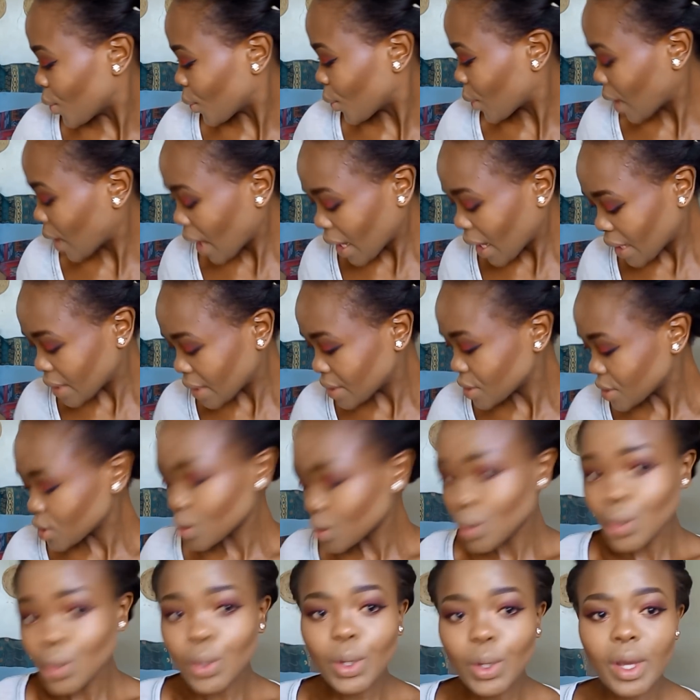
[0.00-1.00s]
Okay,
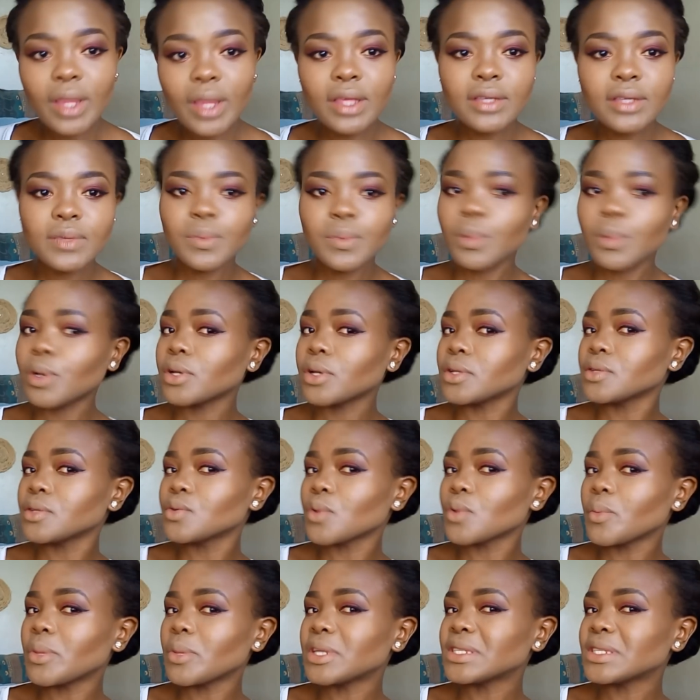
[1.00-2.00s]
so at this
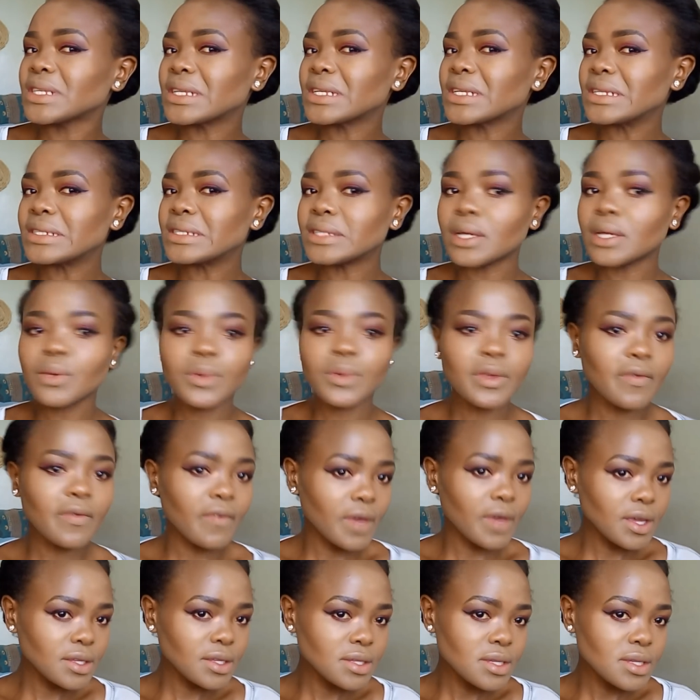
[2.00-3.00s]
point we're basically done with the
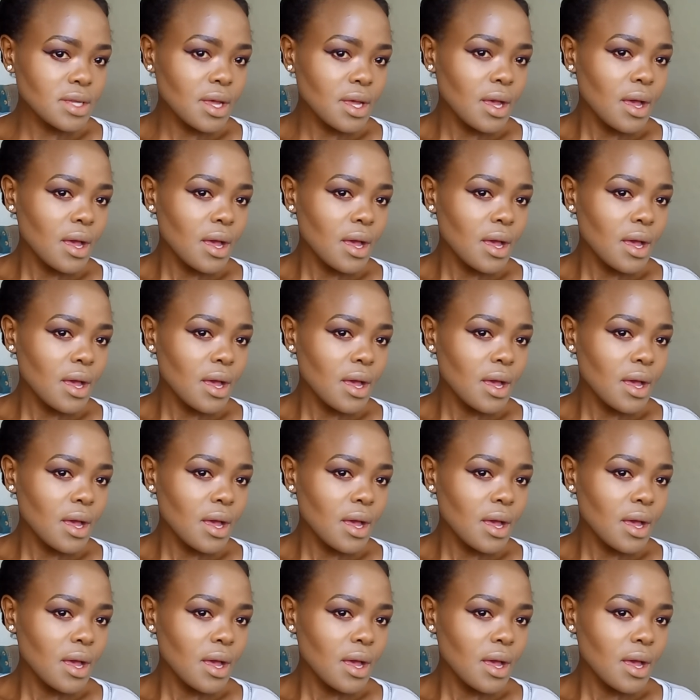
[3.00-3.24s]
face.